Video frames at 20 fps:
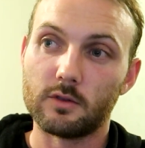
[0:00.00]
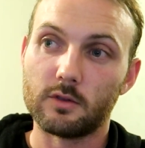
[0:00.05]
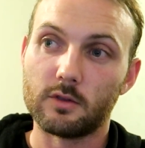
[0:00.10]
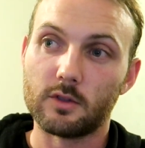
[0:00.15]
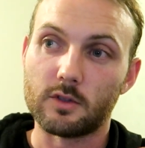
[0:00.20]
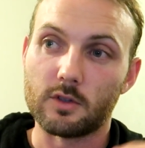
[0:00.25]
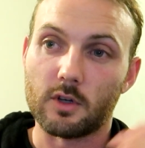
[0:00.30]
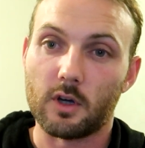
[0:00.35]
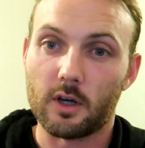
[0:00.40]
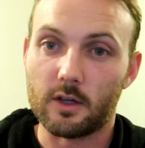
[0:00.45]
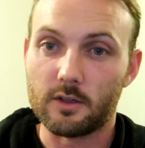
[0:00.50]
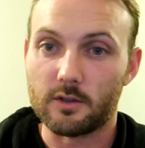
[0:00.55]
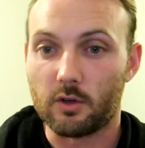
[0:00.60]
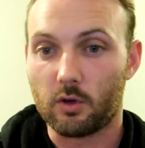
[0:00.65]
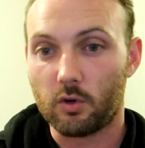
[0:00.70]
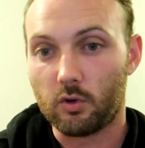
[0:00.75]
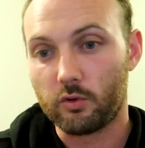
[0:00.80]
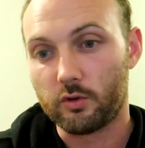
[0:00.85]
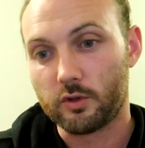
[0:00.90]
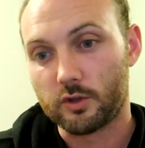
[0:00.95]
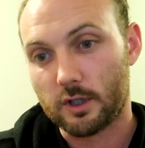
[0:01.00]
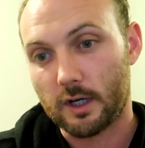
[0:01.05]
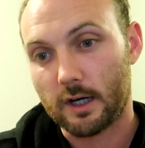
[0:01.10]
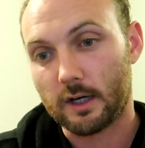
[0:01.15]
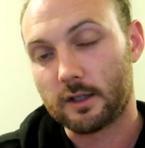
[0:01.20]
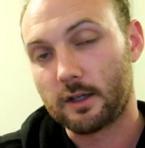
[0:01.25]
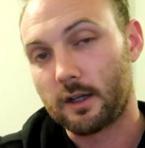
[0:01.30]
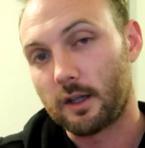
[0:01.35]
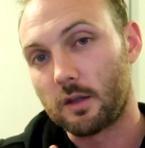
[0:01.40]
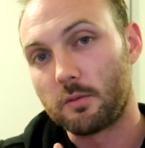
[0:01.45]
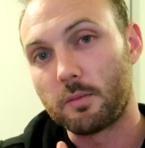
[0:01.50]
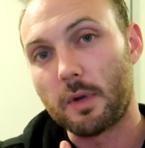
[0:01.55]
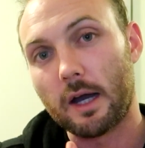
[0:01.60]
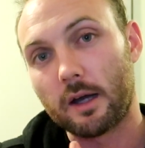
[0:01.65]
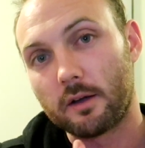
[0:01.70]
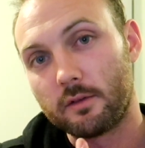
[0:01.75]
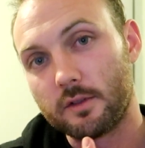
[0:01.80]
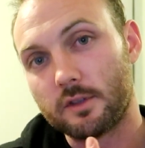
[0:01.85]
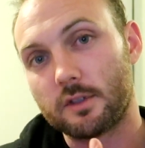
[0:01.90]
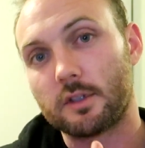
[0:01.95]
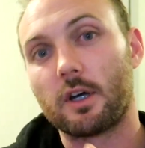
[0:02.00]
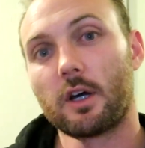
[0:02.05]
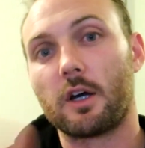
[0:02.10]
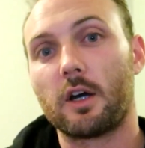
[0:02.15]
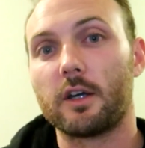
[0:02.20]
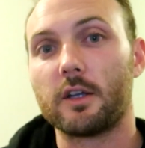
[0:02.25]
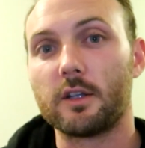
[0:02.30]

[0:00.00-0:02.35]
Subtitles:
the tires are on the track now, the back of his car